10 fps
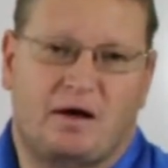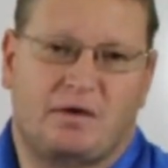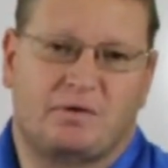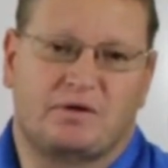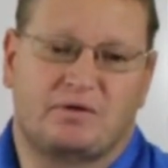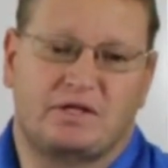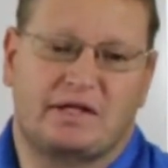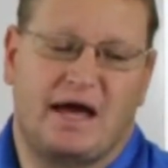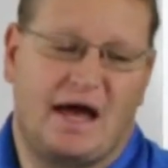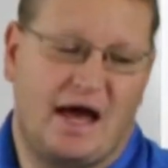We don't need
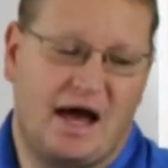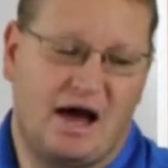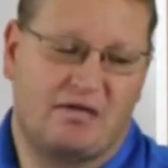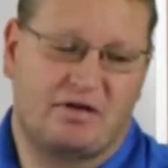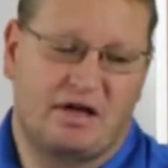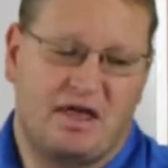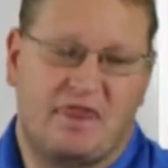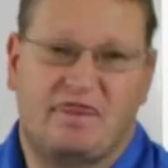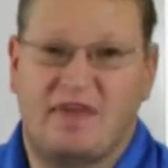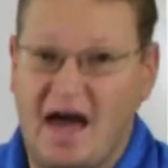to have
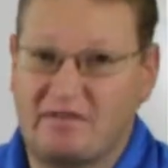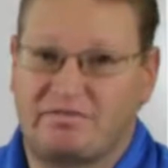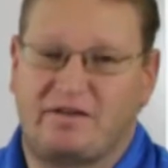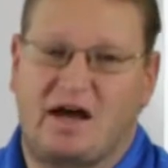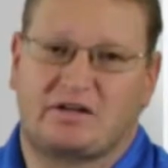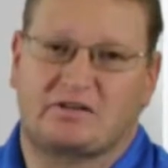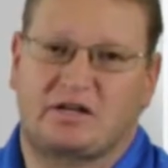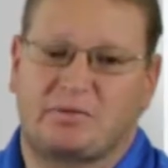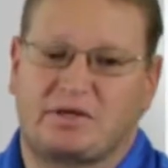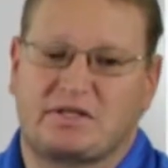that factor in
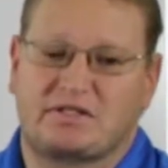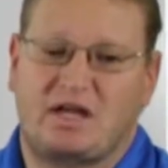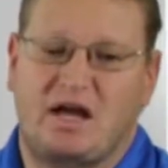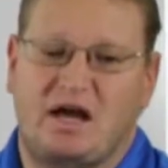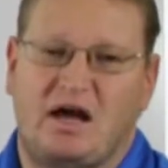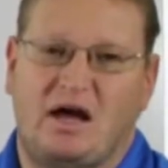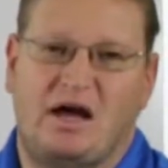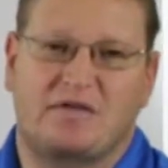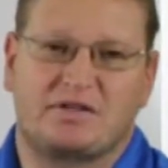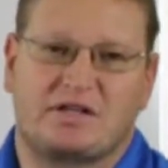there, because
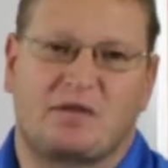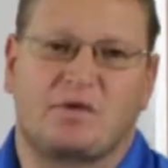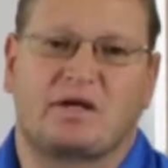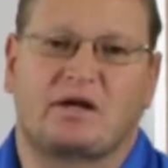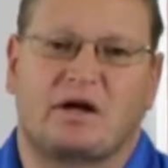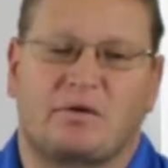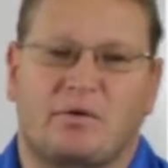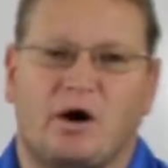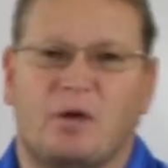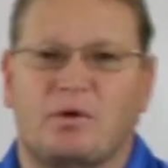every time we get on a
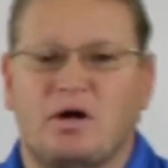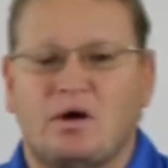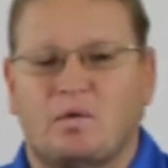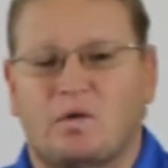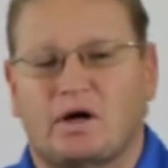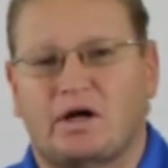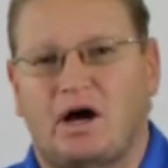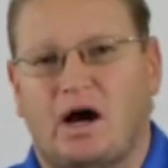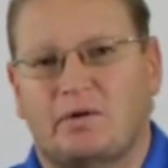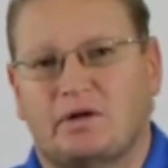rope, we're going to
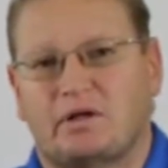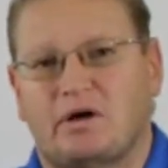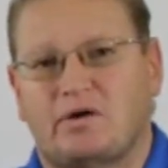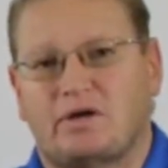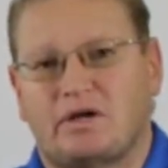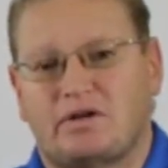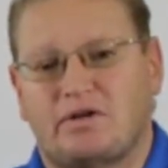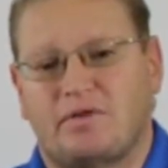already load it.